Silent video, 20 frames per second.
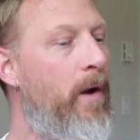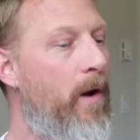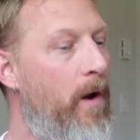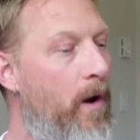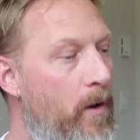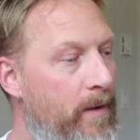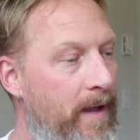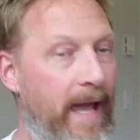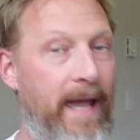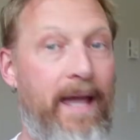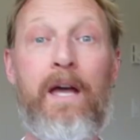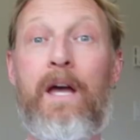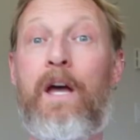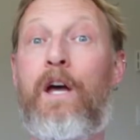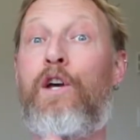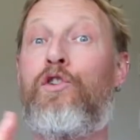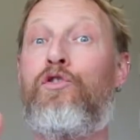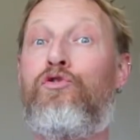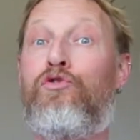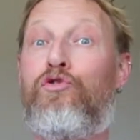Okay,
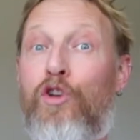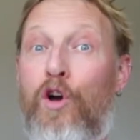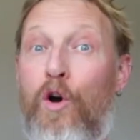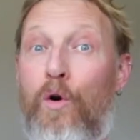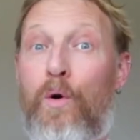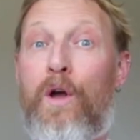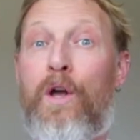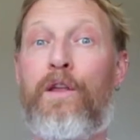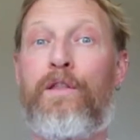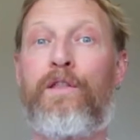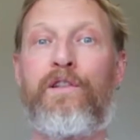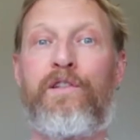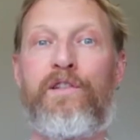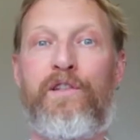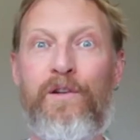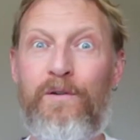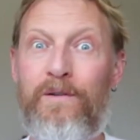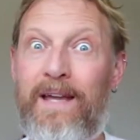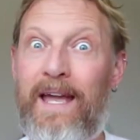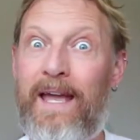so the
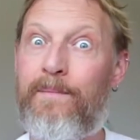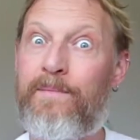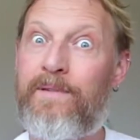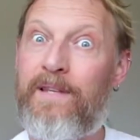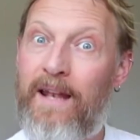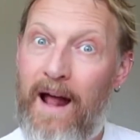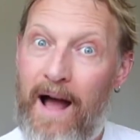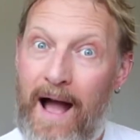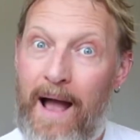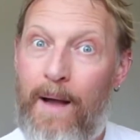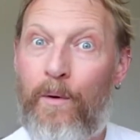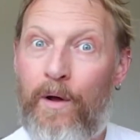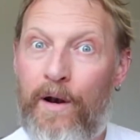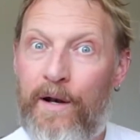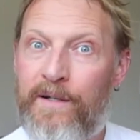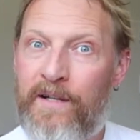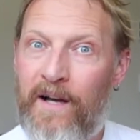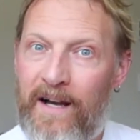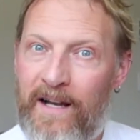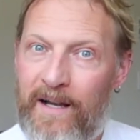two games that I
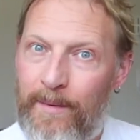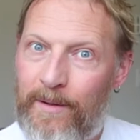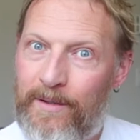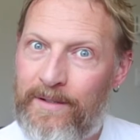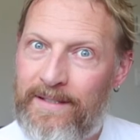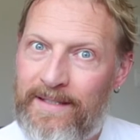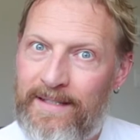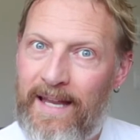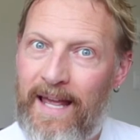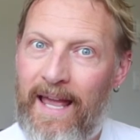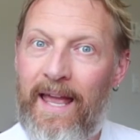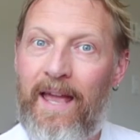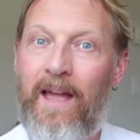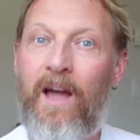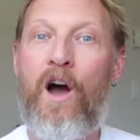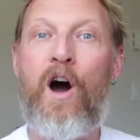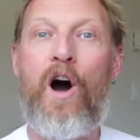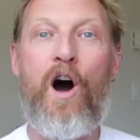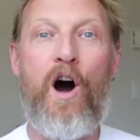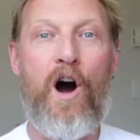want to talk about today
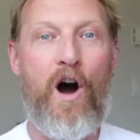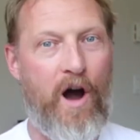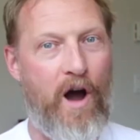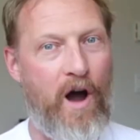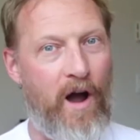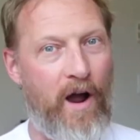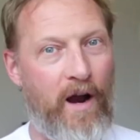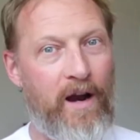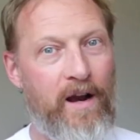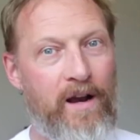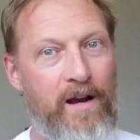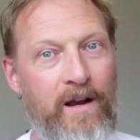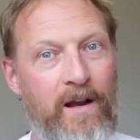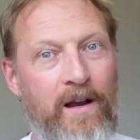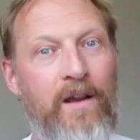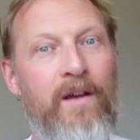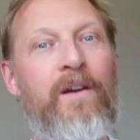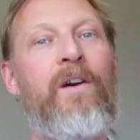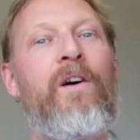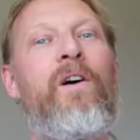are
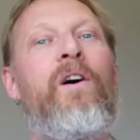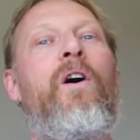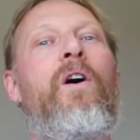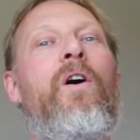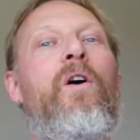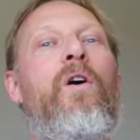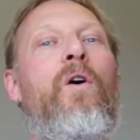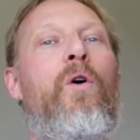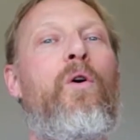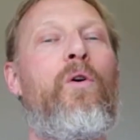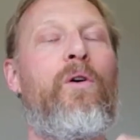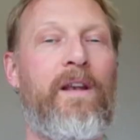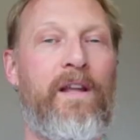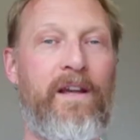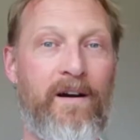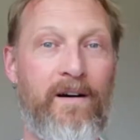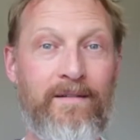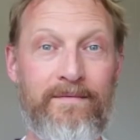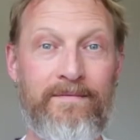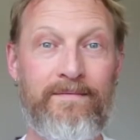
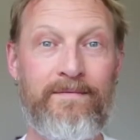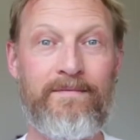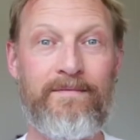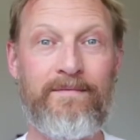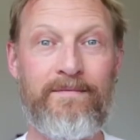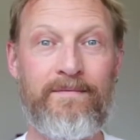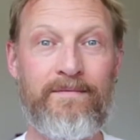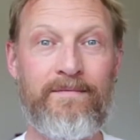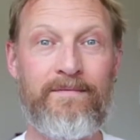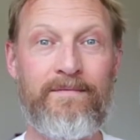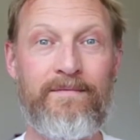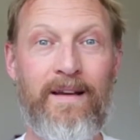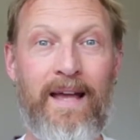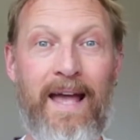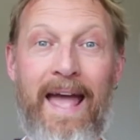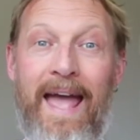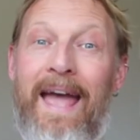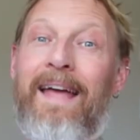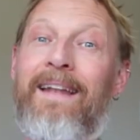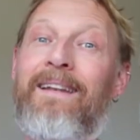Orleans
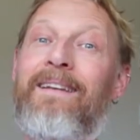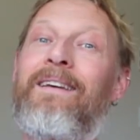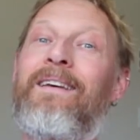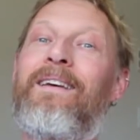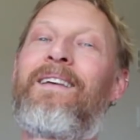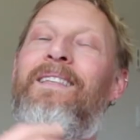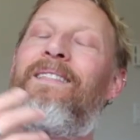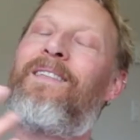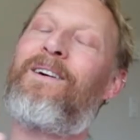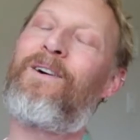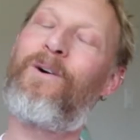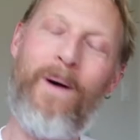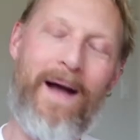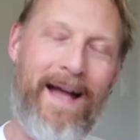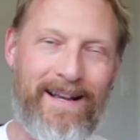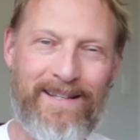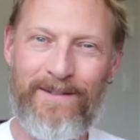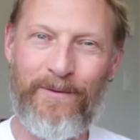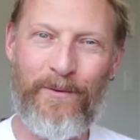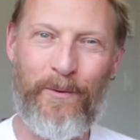and the
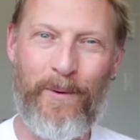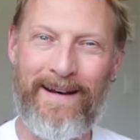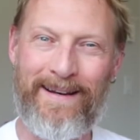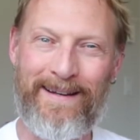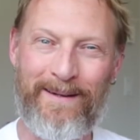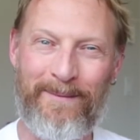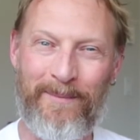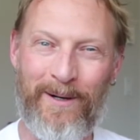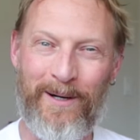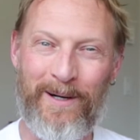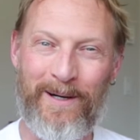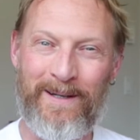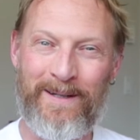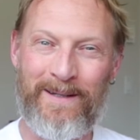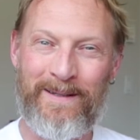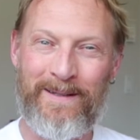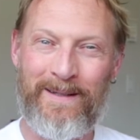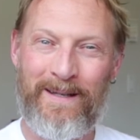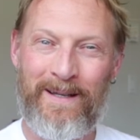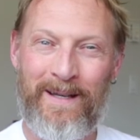Quacks of Quedlinburg.
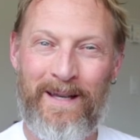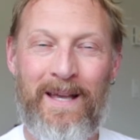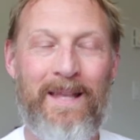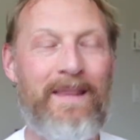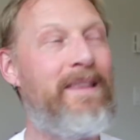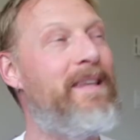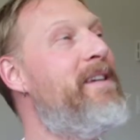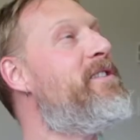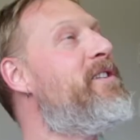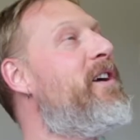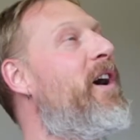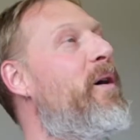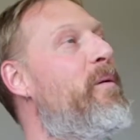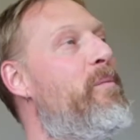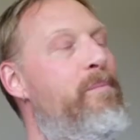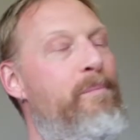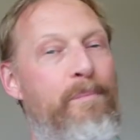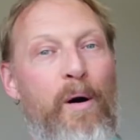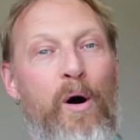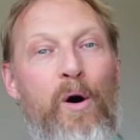These
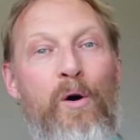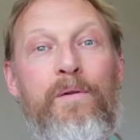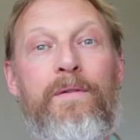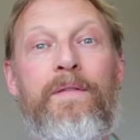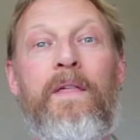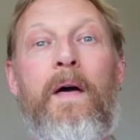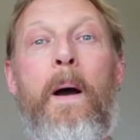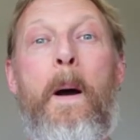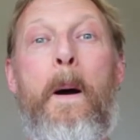are both